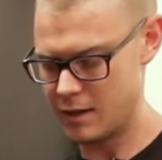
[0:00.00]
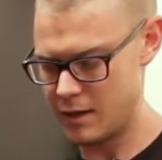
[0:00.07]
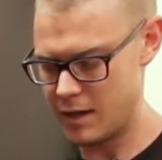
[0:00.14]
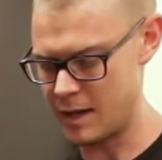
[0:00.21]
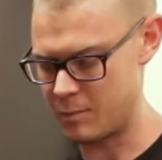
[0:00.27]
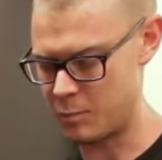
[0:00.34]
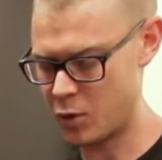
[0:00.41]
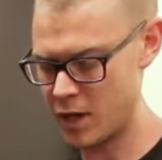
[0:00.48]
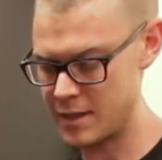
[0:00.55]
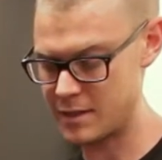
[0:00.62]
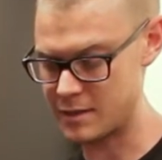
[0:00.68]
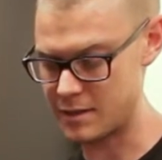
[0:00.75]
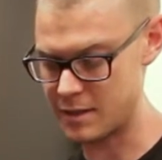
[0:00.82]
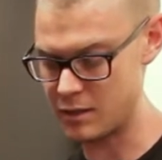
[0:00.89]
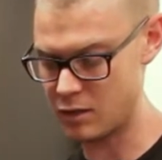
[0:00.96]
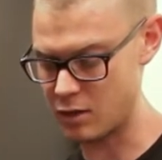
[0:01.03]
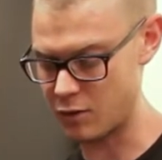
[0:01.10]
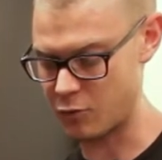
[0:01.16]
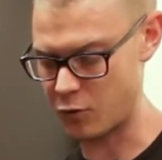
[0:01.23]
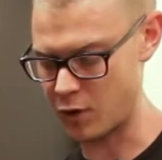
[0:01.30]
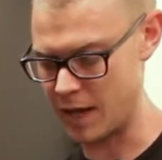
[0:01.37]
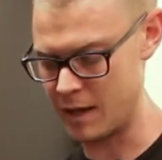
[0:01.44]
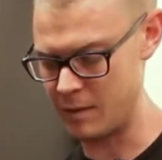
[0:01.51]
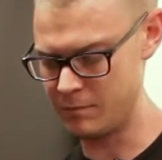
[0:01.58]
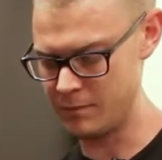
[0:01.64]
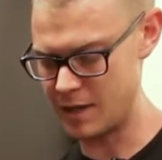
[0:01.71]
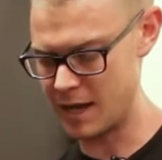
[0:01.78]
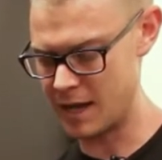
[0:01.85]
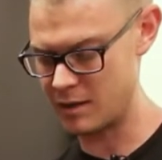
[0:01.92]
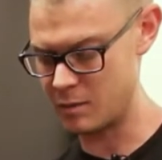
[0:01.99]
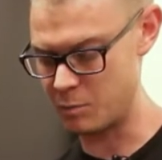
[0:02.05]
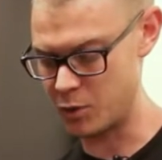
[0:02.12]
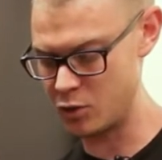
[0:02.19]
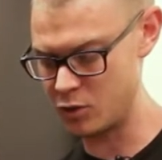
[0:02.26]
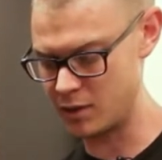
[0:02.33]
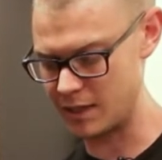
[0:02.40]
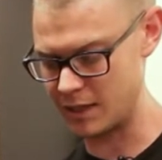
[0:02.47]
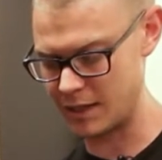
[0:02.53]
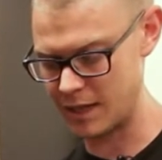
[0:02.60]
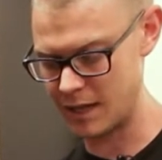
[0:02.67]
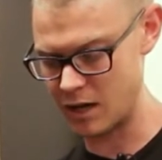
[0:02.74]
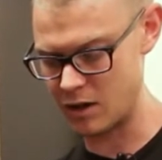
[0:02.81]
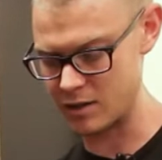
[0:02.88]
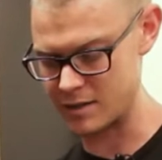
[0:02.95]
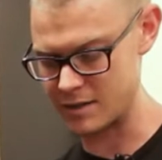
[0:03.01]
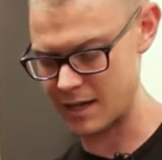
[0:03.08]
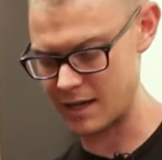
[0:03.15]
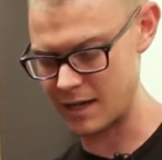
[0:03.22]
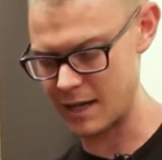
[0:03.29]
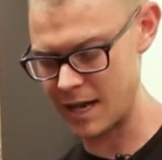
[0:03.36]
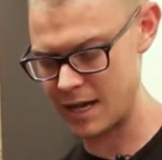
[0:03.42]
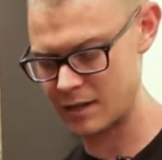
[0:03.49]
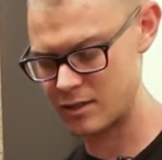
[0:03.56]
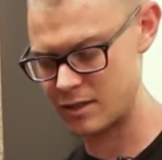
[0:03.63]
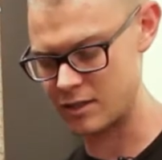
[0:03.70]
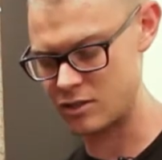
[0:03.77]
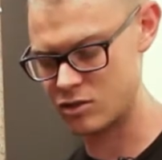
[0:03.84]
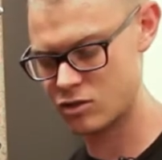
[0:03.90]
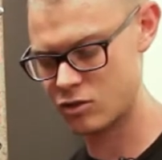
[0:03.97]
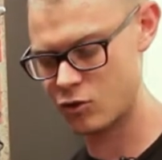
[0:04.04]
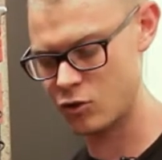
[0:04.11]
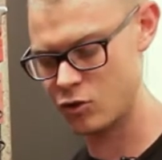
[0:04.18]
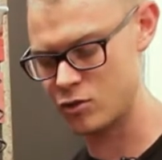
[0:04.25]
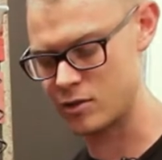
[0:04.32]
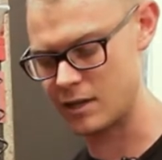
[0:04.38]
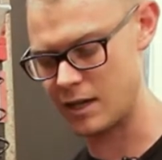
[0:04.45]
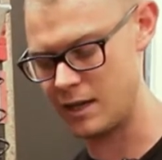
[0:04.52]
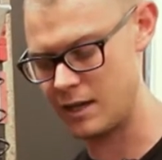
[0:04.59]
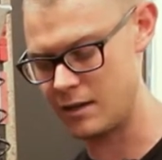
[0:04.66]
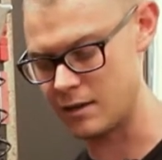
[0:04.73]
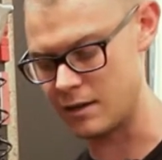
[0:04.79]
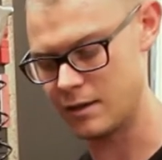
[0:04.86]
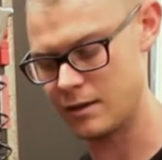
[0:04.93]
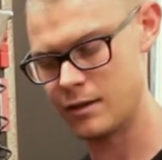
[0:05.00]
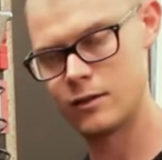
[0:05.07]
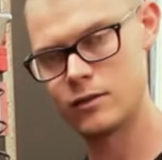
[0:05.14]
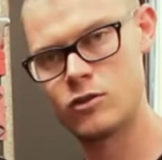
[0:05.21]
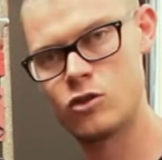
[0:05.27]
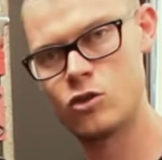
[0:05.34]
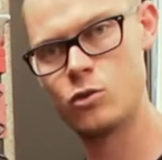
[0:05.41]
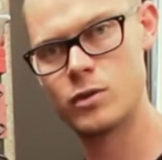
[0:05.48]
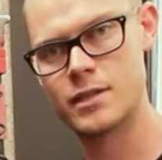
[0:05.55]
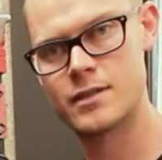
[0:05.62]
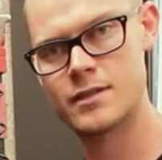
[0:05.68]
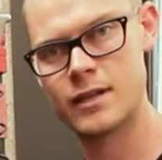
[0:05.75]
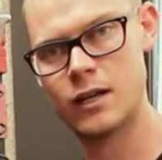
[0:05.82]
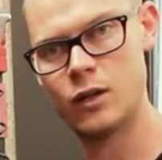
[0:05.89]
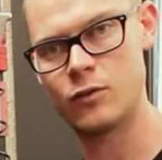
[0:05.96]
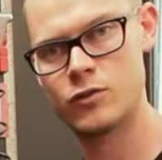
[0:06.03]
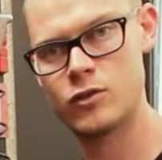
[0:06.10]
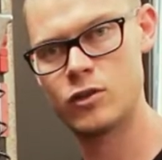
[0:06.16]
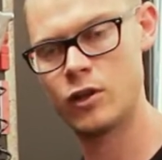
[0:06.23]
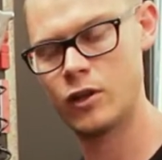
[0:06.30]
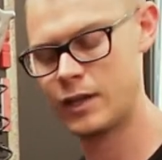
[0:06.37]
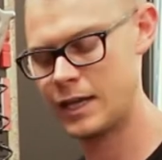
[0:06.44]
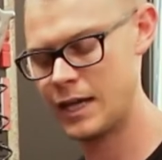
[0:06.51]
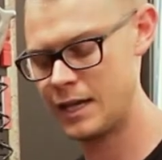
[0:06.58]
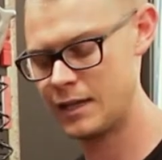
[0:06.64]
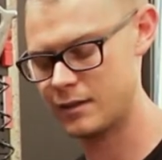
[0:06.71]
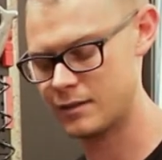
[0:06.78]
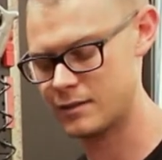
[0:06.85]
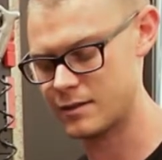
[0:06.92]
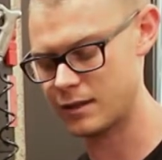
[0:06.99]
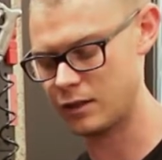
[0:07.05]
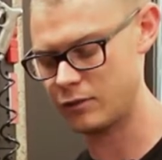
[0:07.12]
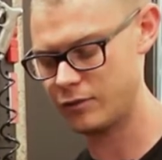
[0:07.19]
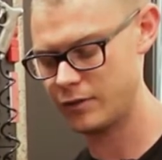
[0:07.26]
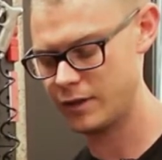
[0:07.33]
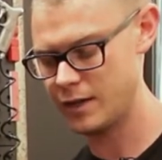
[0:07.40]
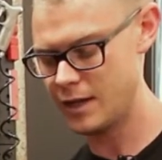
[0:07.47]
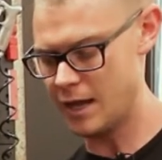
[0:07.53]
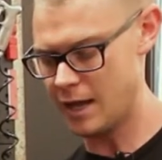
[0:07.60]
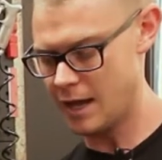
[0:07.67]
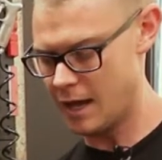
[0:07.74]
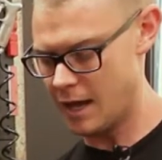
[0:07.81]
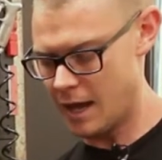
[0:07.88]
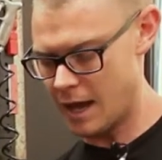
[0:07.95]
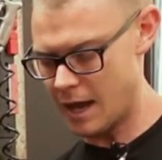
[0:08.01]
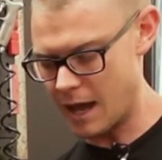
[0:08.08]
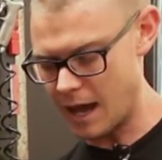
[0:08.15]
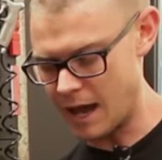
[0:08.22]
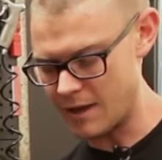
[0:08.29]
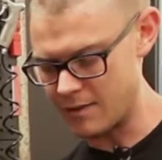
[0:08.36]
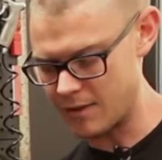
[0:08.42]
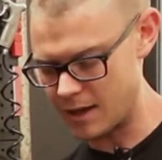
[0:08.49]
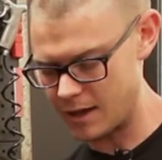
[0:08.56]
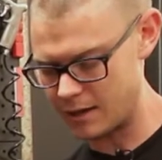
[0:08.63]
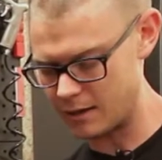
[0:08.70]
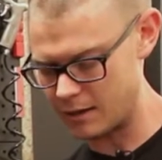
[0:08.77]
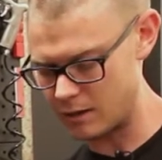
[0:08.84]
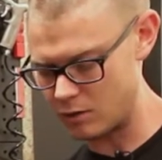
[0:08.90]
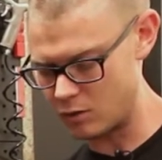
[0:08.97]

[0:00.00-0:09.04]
it presses into the frame, and the beauty here is that it actually screws in to itself, to locate itself. And then